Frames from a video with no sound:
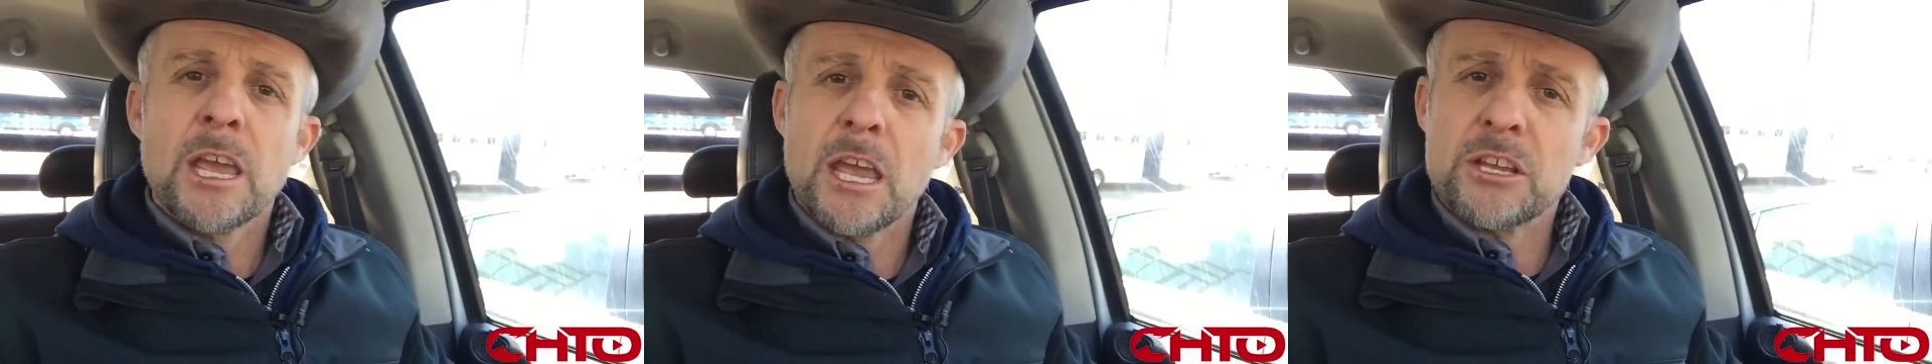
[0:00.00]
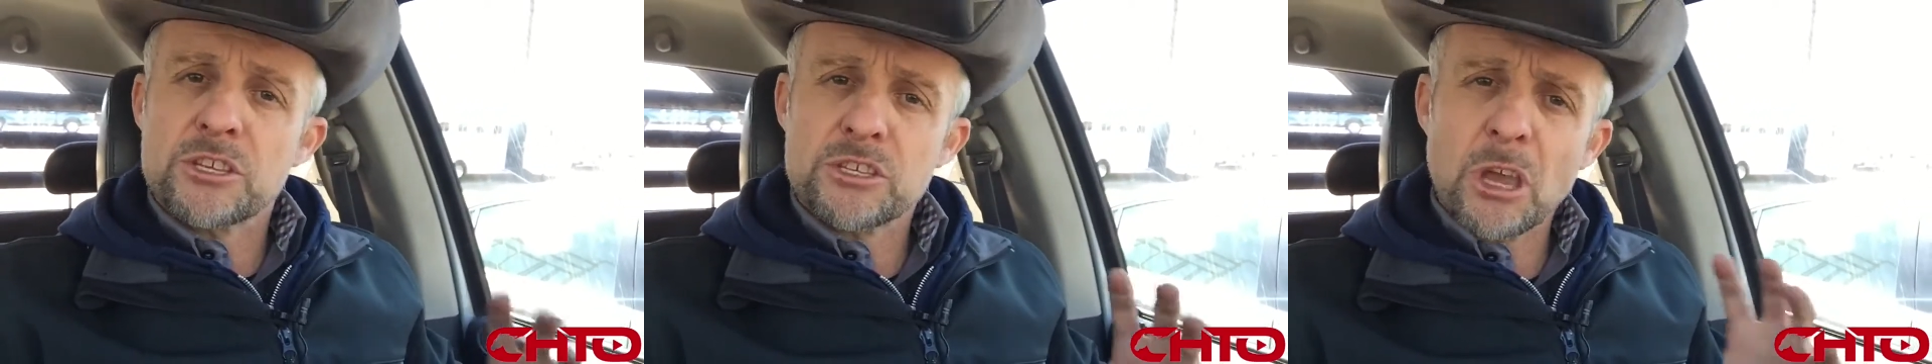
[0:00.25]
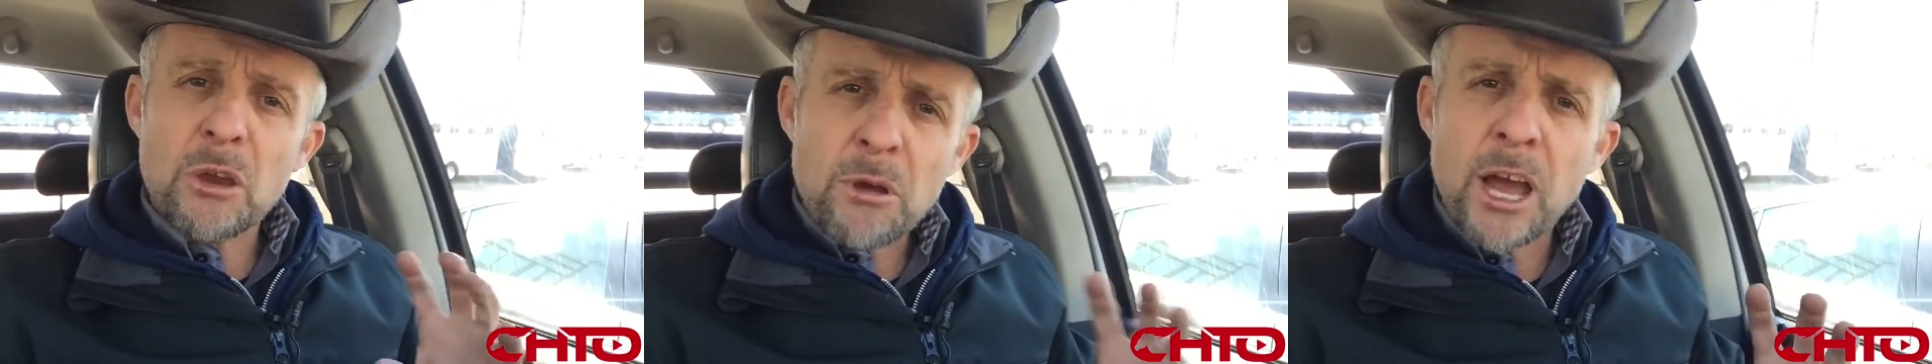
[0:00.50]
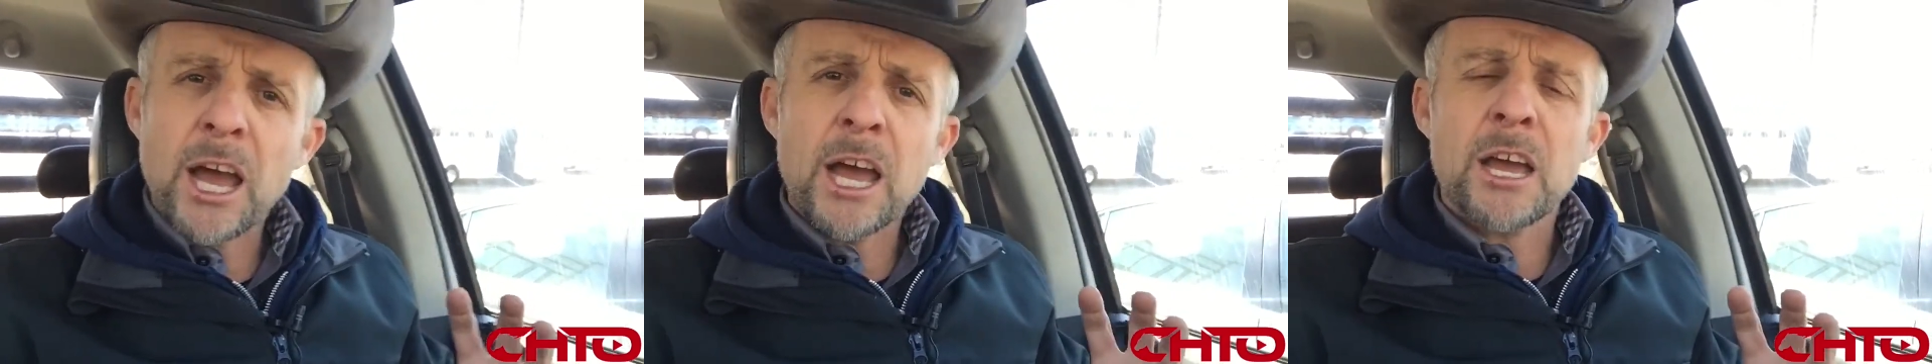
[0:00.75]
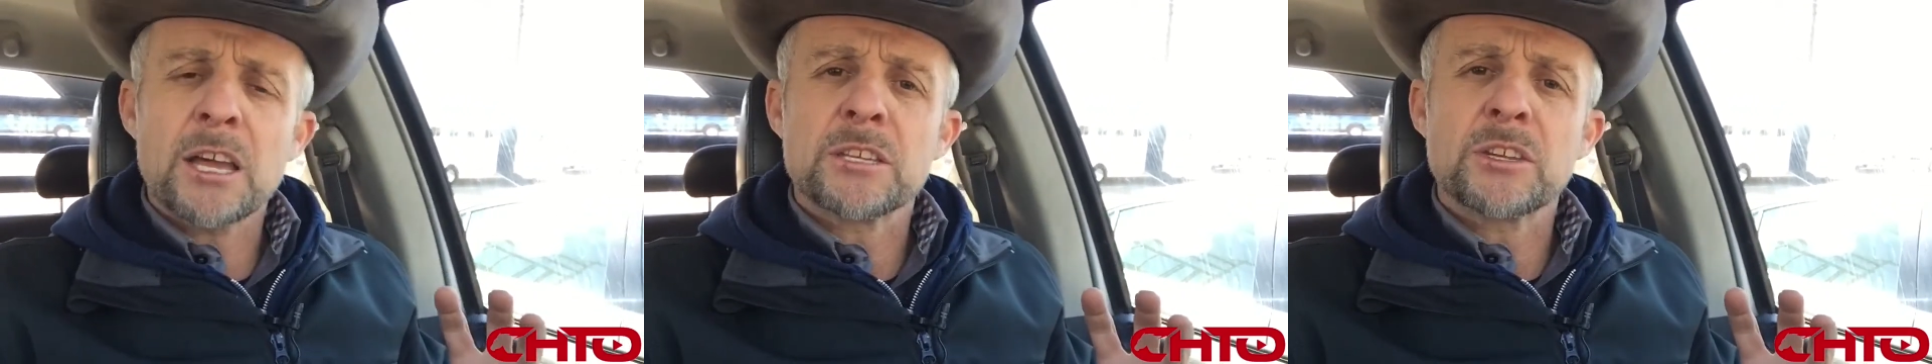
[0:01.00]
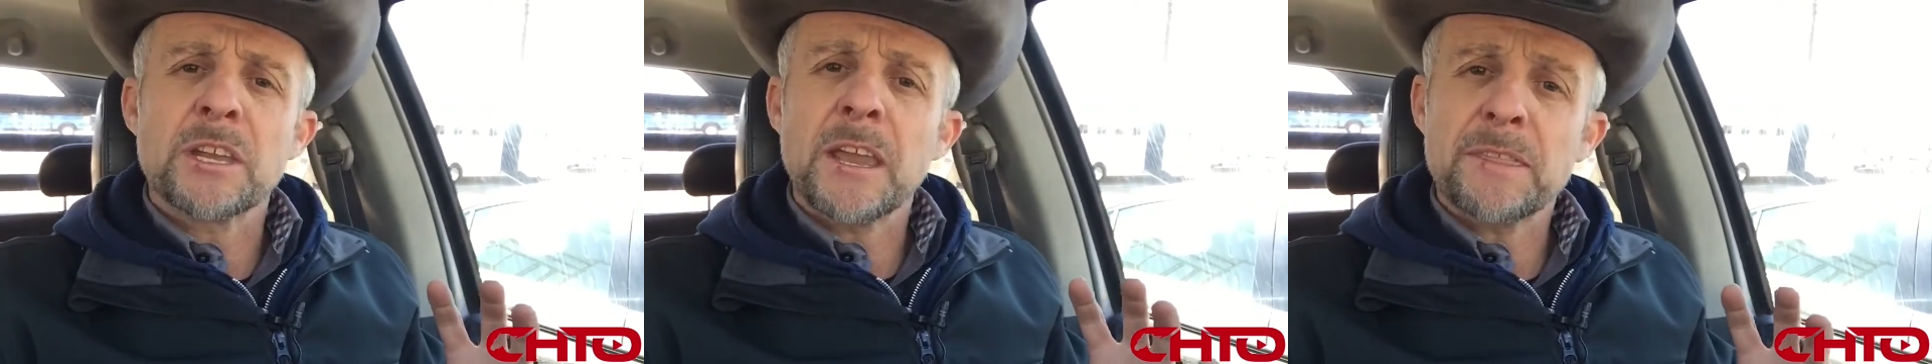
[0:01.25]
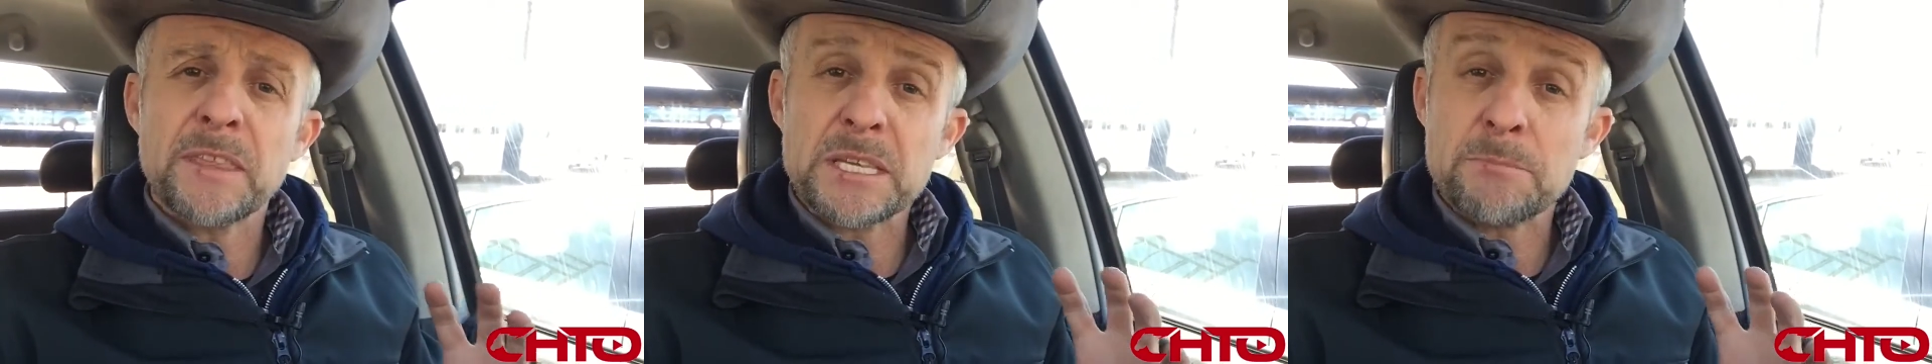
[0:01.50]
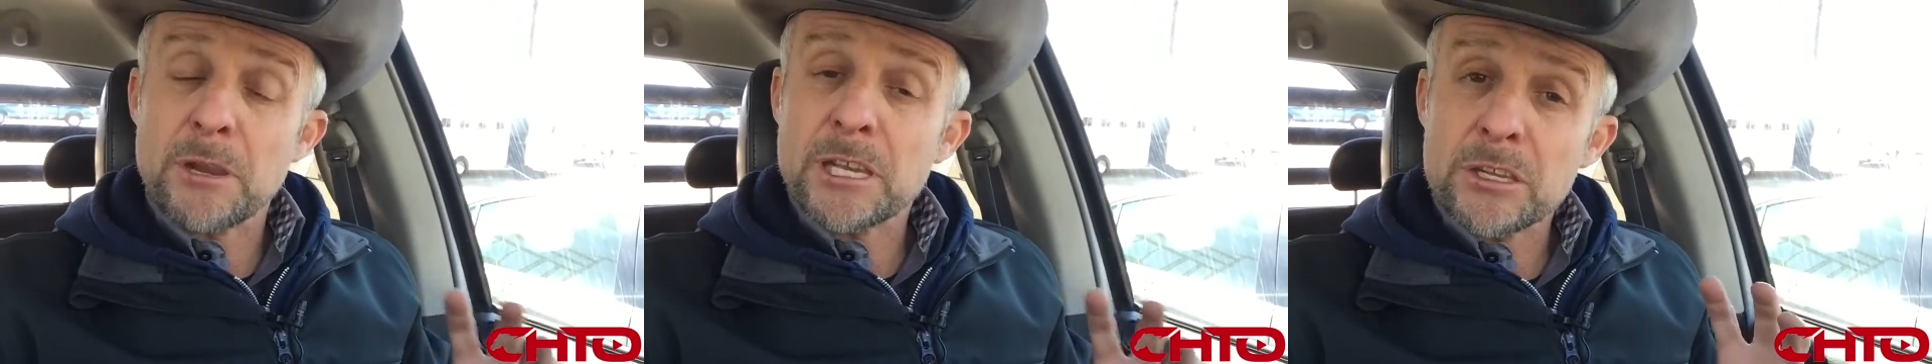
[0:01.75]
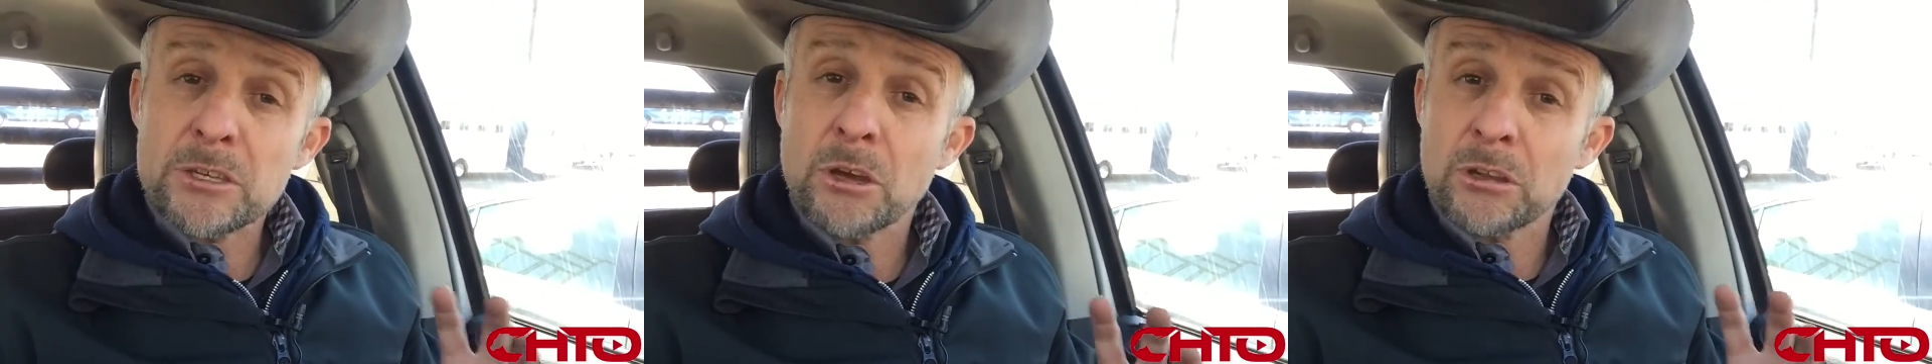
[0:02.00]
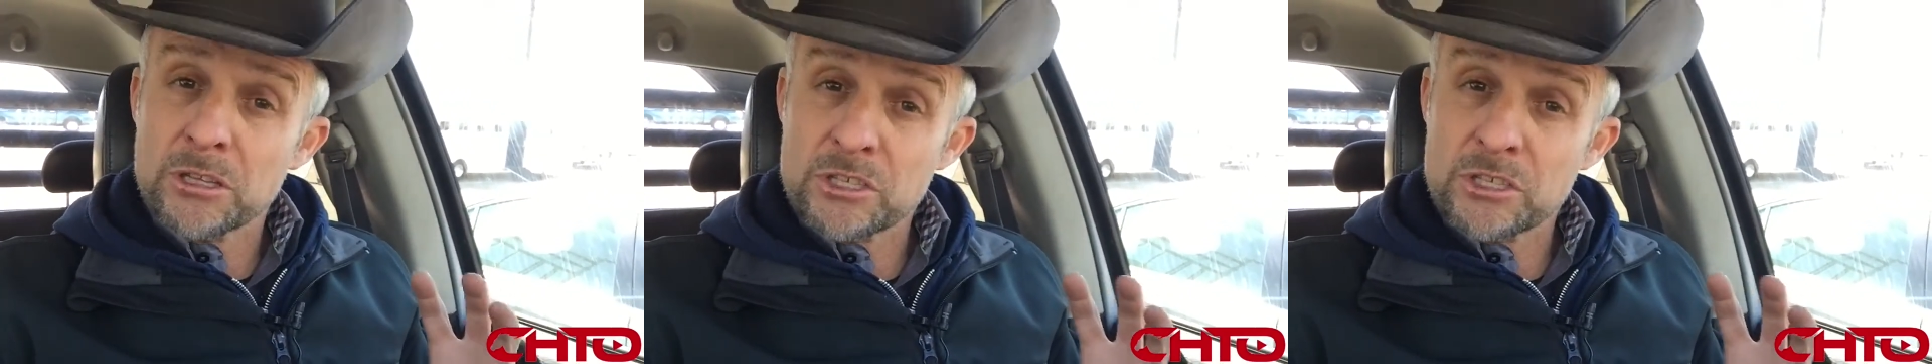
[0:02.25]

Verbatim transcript: It's so hard to get these million dollar